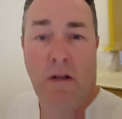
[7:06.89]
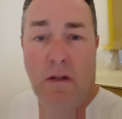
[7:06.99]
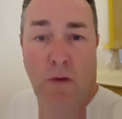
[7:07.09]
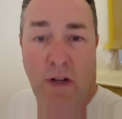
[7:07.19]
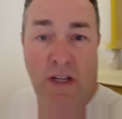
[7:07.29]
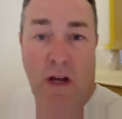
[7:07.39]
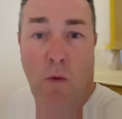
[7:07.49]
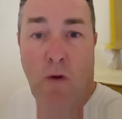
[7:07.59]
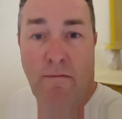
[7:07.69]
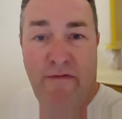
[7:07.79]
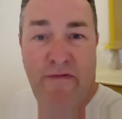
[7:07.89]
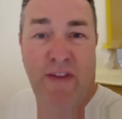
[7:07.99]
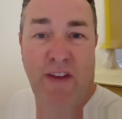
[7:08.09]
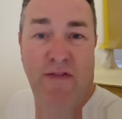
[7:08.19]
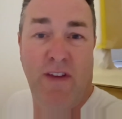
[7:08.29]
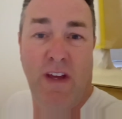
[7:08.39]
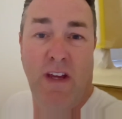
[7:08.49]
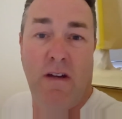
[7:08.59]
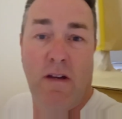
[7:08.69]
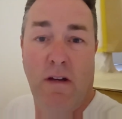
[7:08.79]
Oh, what is it, a 150